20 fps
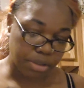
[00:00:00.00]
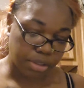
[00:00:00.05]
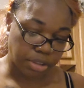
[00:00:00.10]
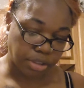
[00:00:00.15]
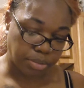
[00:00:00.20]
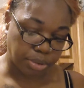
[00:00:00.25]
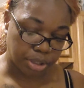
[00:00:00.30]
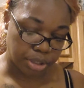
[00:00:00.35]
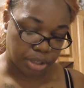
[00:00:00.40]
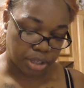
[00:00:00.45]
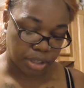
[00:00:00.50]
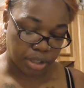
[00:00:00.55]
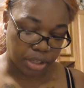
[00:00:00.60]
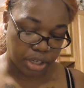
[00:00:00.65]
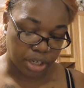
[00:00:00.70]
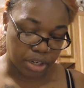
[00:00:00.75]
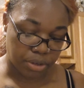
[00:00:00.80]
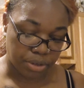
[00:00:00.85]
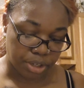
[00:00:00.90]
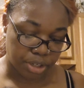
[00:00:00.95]
put all of
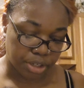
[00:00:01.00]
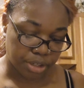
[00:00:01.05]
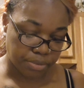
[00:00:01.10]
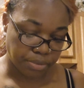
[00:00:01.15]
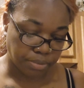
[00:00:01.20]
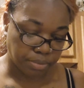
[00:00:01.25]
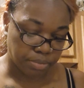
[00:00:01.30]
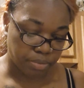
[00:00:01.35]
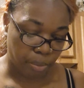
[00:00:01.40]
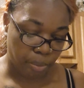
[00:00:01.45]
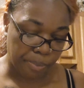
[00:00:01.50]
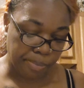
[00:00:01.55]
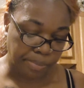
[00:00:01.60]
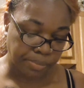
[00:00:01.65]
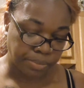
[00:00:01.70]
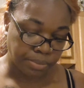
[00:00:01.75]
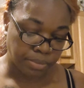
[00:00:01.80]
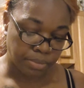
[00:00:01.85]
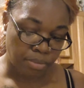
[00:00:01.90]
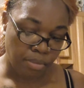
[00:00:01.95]
that on there.
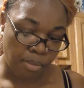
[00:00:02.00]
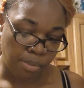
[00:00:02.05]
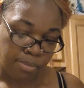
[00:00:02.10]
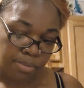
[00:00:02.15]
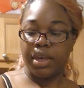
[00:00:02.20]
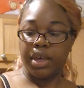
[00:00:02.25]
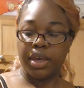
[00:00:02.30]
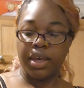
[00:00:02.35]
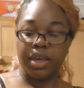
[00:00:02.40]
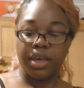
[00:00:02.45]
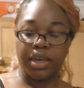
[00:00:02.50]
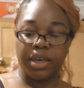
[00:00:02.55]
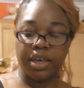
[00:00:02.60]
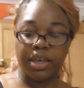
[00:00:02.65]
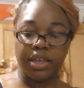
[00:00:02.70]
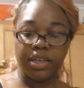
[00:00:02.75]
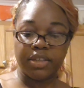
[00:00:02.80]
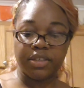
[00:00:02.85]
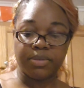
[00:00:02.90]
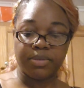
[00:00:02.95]

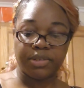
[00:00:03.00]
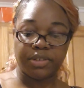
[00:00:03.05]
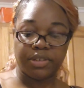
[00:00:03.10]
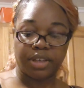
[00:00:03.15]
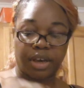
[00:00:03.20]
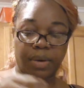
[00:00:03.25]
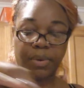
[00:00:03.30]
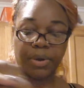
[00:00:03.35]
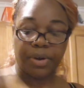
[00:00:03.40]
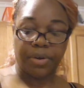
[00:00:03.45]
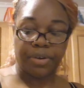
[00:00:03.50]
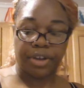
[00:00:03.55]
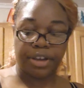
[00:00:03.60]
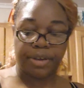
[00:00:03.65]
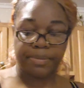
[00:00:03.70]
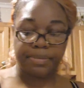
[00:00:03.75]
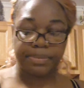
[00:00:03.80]
And some sour cream.